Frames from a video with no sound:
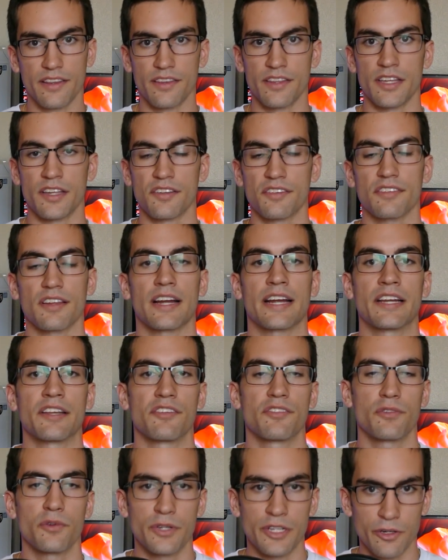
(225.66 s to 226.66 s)
the Science
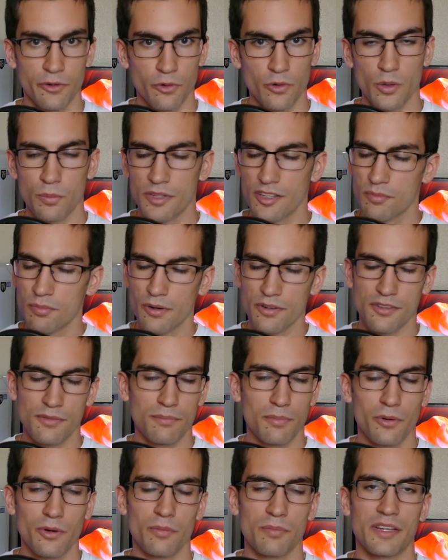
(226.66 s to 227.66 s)
Studio group. This part's
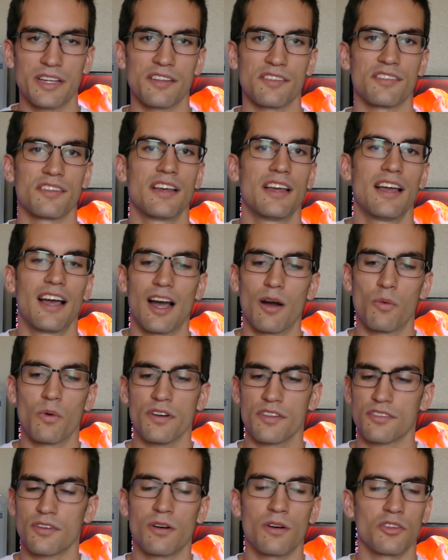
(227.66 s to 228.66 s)
important because I want
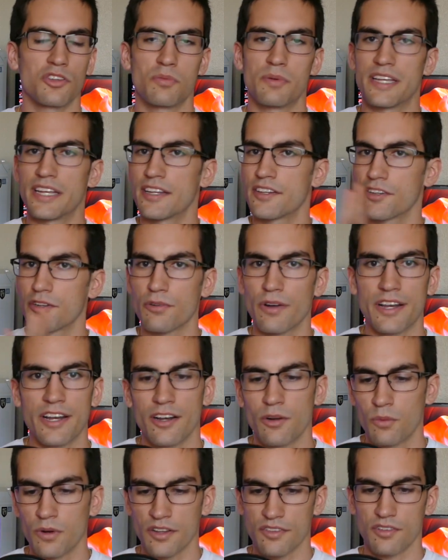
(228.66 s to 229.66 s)
us all to be integrated,
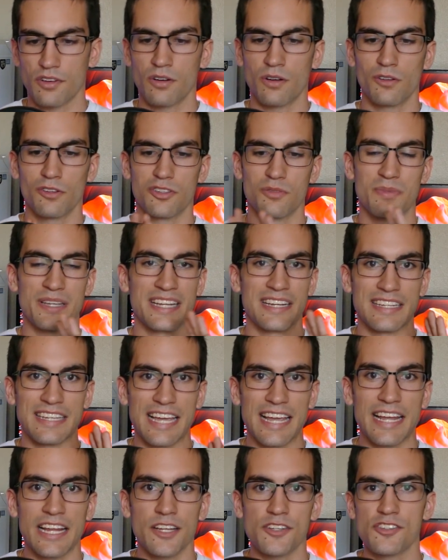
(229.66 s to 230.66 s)
I want us all to be
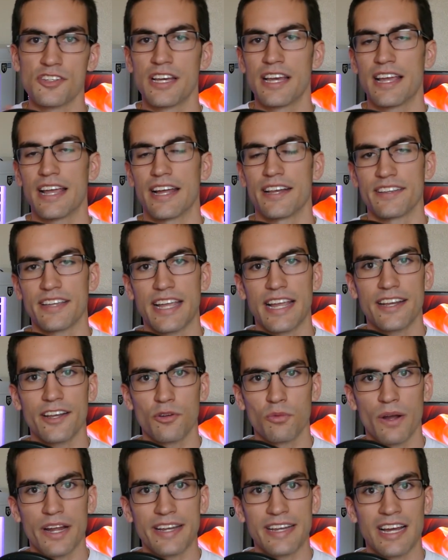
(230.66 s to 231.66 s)
engaged, and Candid
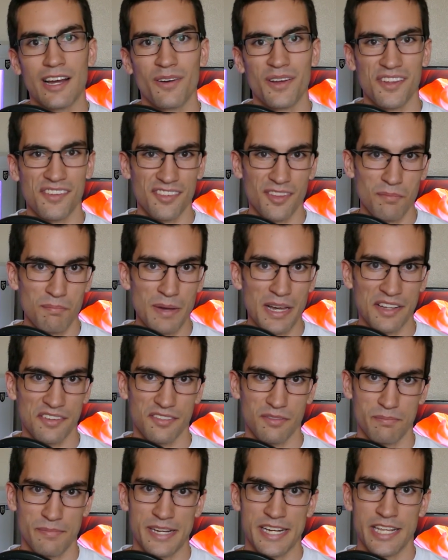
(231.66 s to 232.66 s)
right now is the
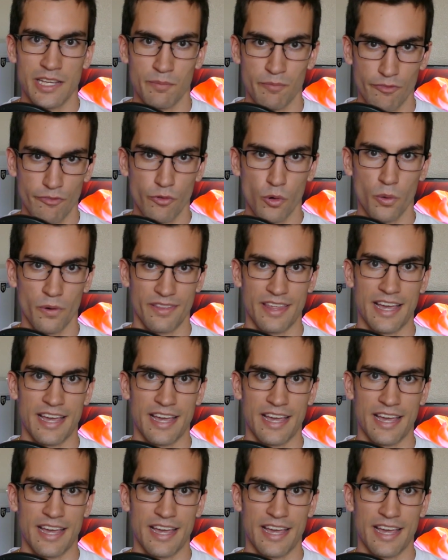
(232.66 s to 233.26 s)
best medium for